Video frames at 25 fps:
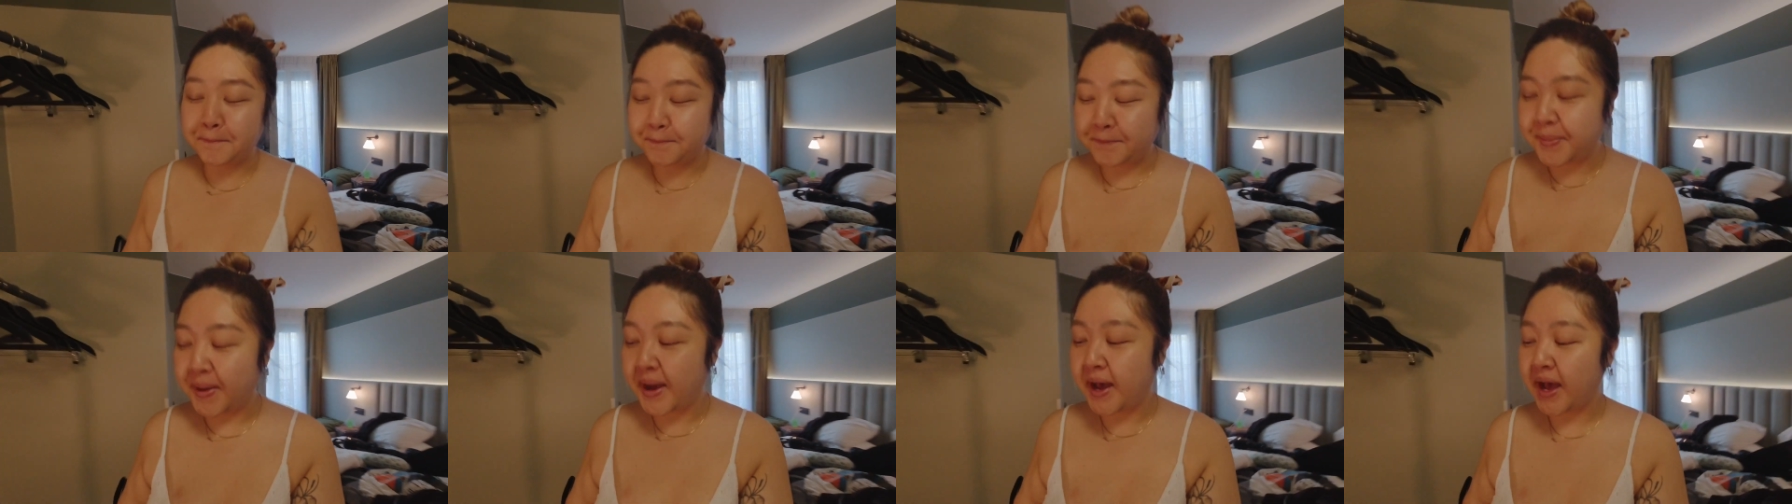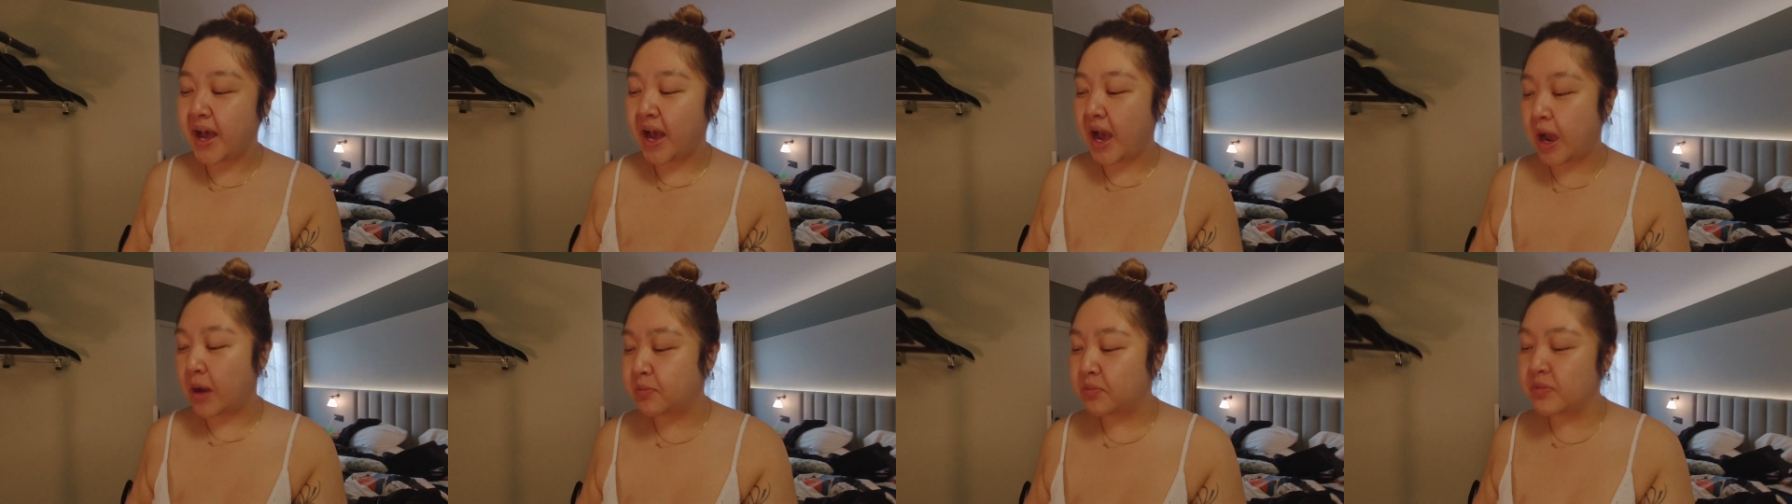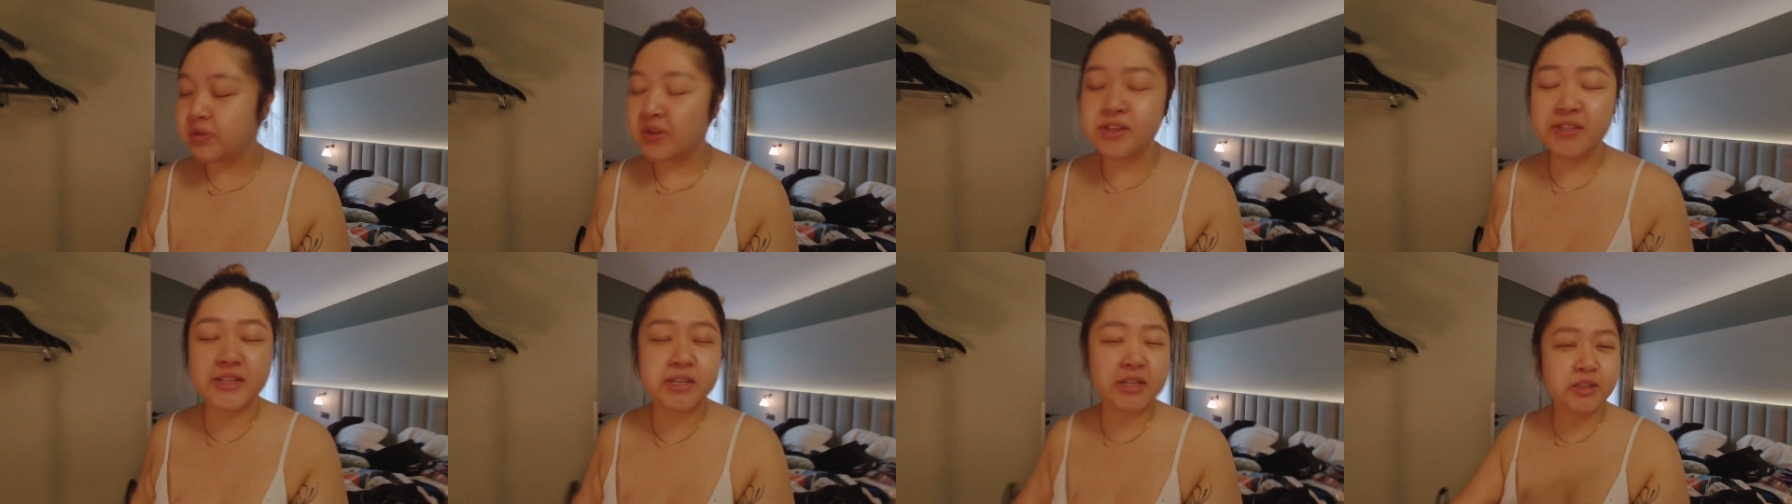But I'm
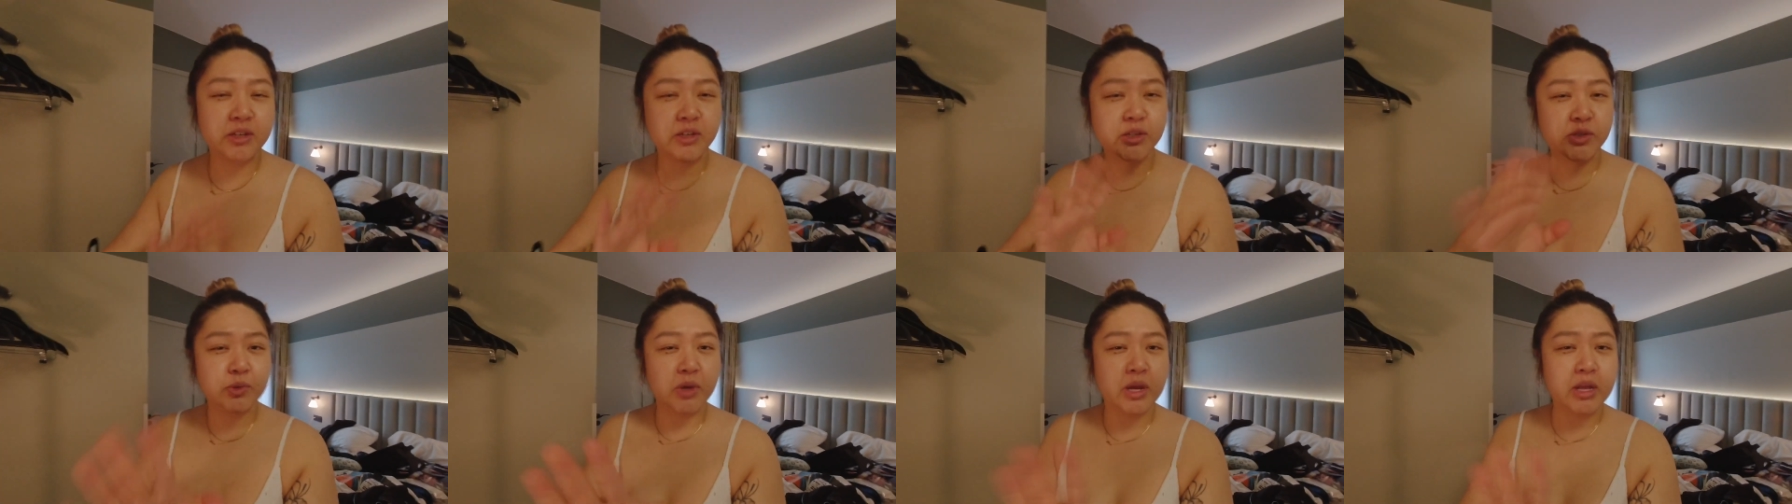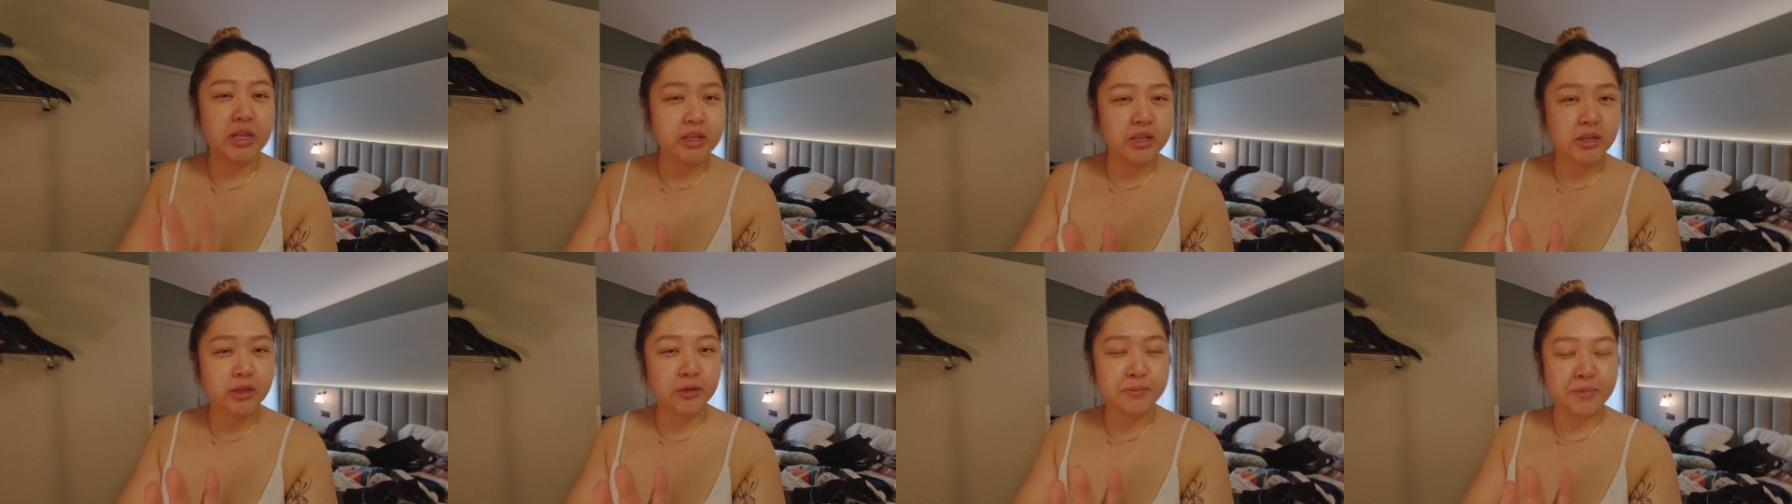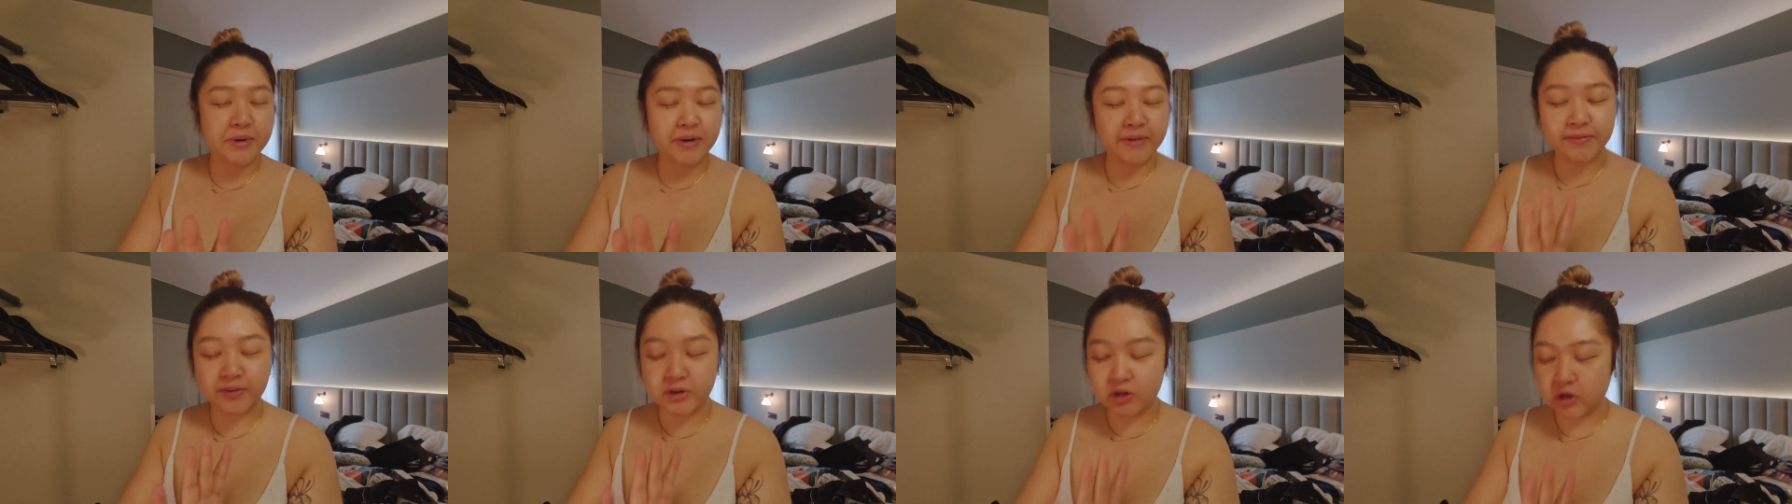realizing there's a little
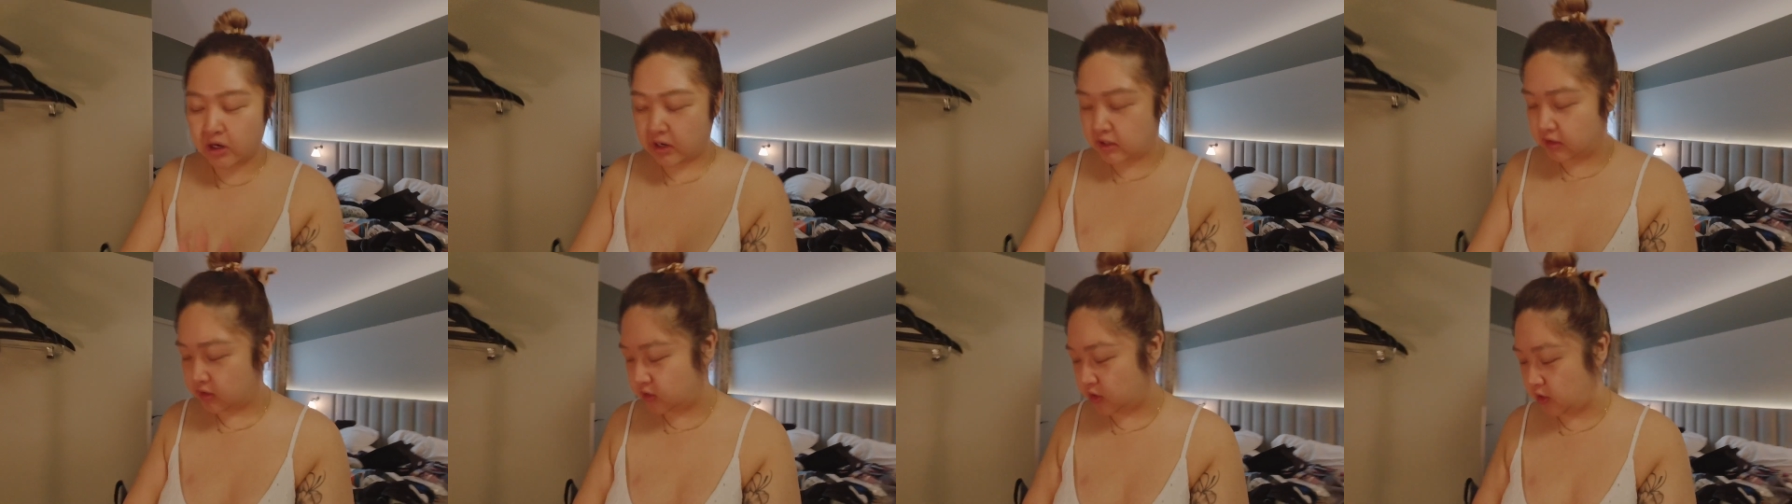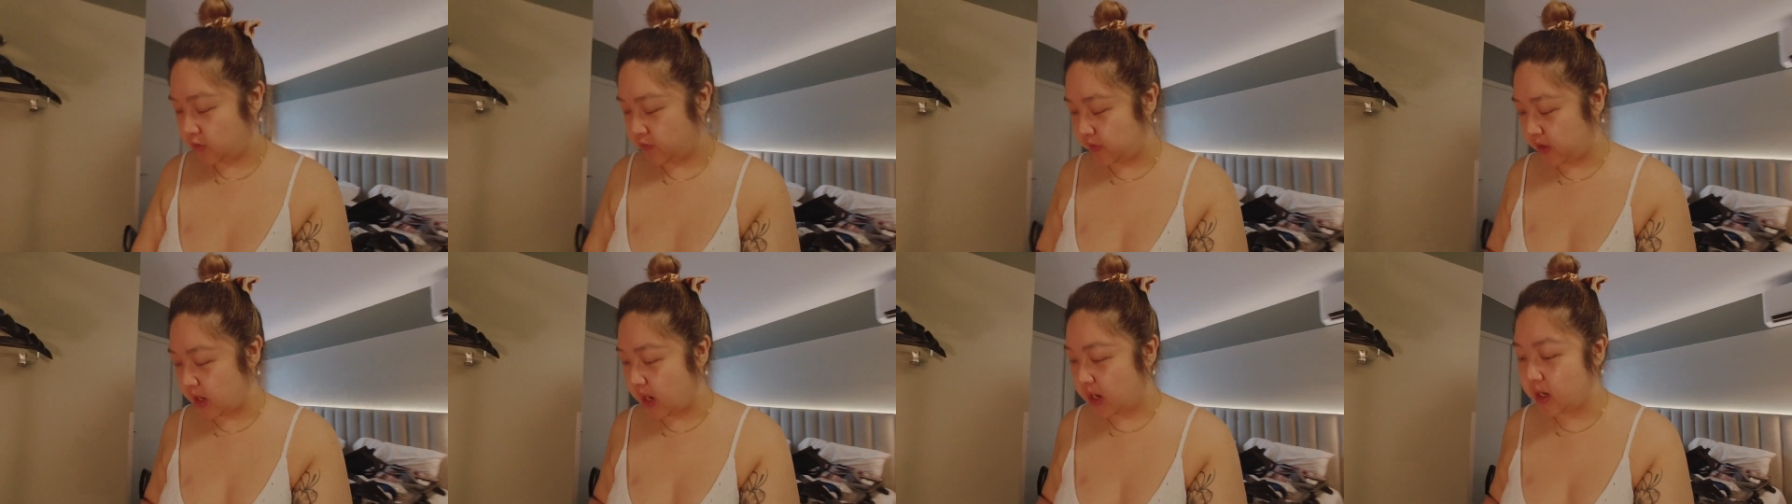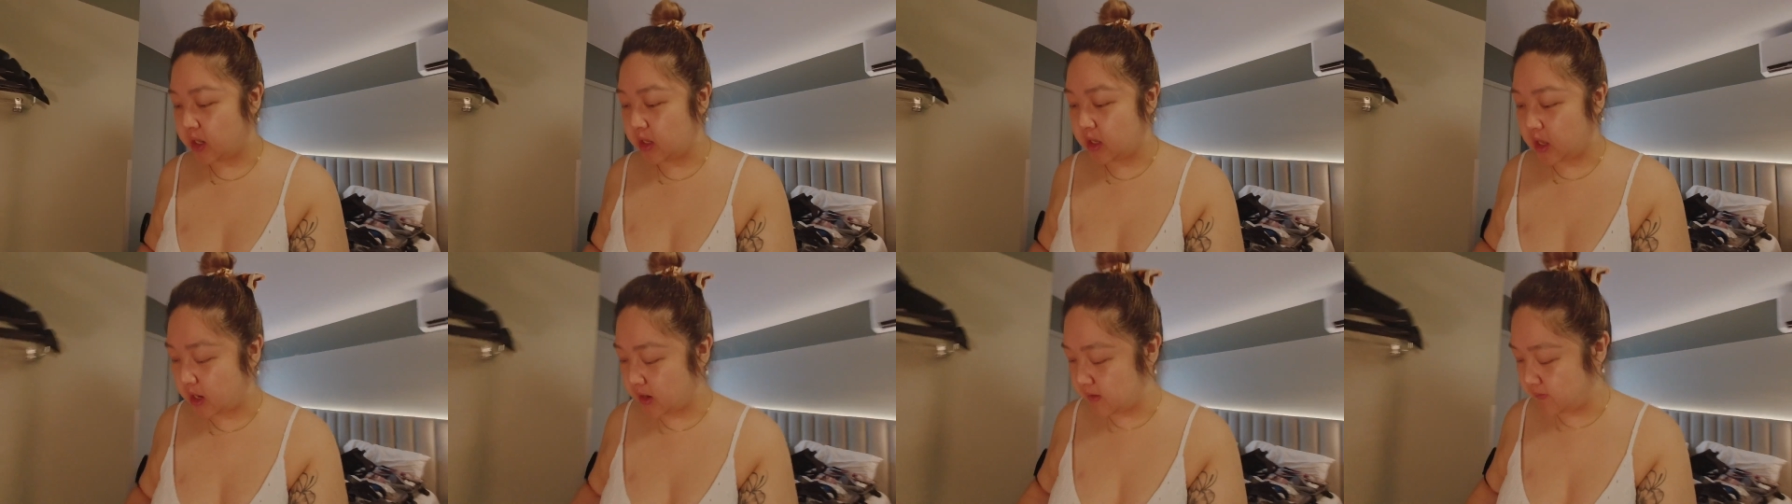bit of a crossover on
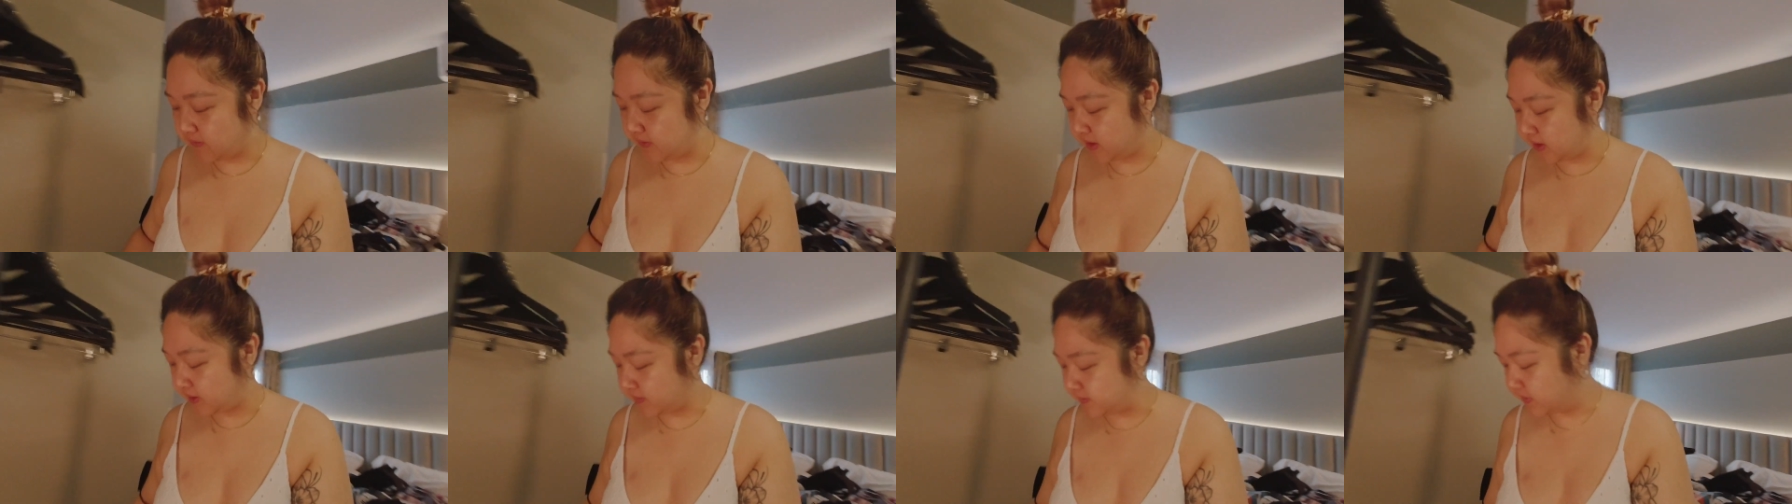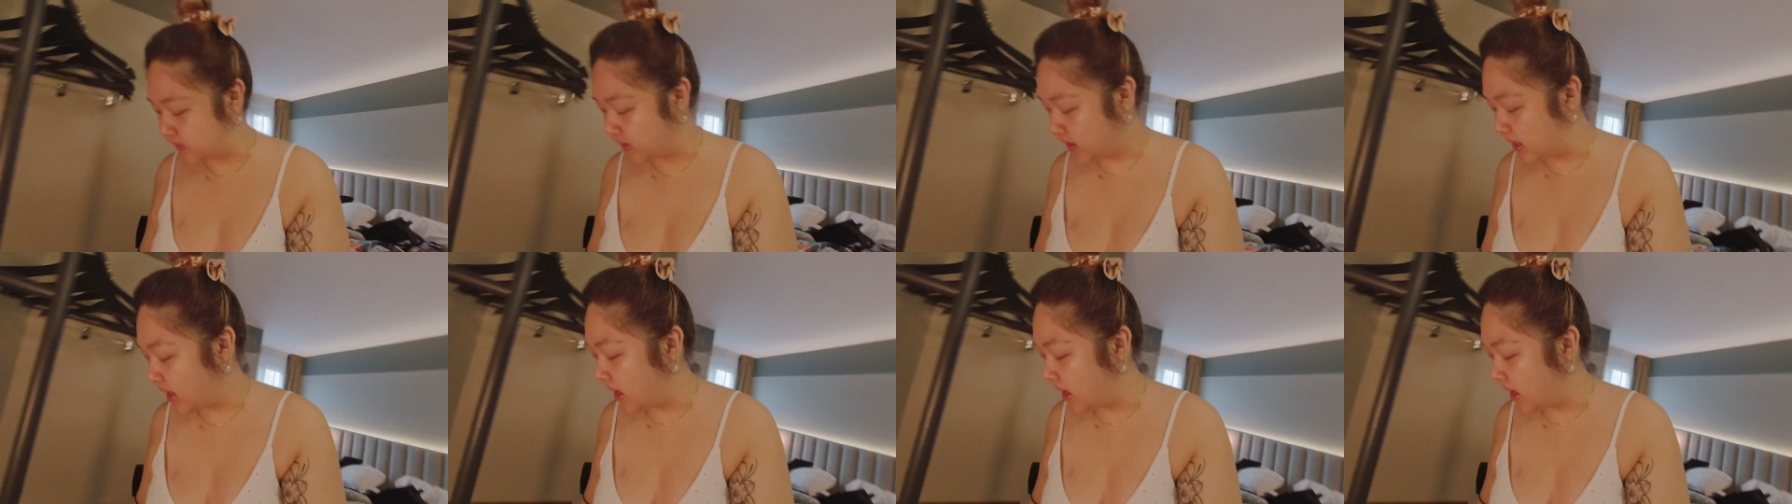a lot of them.